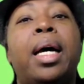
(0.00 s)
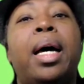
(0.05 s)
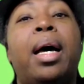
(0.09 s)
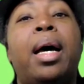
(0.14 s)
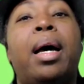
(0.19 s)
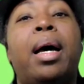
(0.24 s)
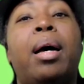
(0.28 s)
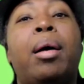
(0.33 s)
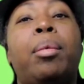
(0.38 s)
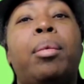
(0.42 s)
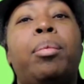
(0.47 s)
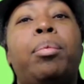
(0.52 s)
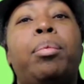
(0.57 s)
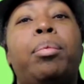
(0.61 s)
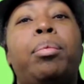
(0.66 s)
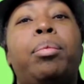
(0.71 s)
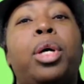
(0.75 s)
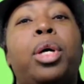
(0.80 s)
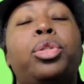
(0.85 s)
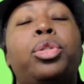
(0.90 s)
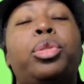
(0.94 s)

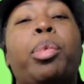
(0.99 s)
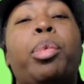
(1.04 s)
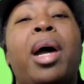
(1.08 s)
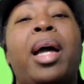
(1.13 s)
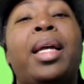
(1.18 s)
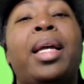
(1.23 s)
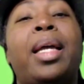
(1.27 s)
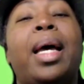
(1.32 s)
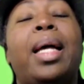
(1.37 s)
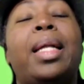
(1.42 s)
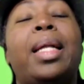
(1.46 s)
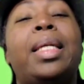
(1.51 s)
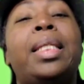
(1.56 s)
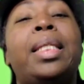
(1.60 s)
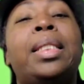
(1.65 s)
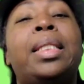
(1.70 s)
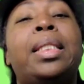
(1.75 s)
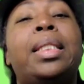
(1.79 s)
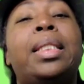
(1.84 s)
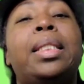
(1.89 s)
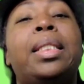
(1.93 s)
Coach Brian
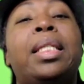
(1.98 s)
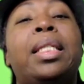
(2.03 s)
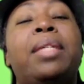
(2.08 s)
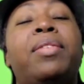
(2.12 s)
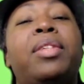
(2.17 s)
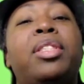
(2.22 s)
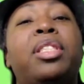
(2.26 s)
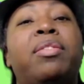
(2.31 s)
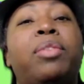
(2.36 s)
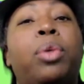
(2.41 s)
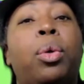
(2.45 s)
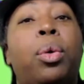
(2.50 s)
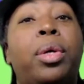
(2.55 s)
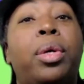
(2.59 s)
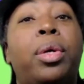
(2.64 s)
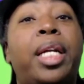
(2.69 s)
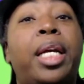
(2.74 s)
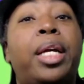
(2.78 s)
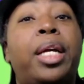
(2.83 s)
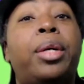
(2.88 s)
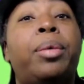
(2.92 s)
Kelly's defensive
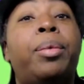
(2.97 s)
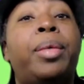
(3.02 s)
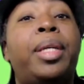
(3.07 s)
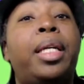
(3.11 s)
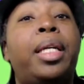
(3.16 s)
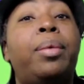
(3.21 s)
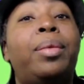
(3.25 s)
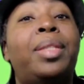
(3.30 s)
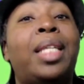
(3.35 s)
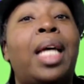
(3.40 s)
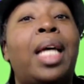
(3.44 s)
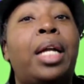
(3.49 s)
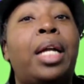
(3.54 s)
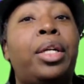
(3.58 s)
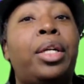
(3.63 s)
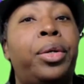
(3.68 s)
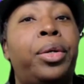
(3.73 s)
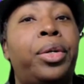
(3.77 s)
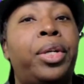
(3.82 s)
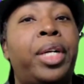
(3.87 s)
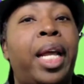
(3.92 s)
coordinator when he was at
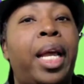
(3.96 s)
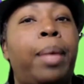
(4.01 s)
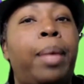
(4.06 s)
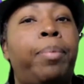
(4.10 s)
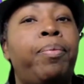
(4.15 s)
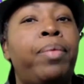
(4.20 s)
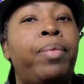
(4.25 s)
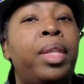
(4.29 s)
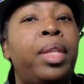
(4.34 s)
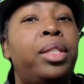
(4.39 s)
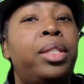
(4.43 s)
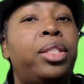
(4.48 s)
Notre Dame.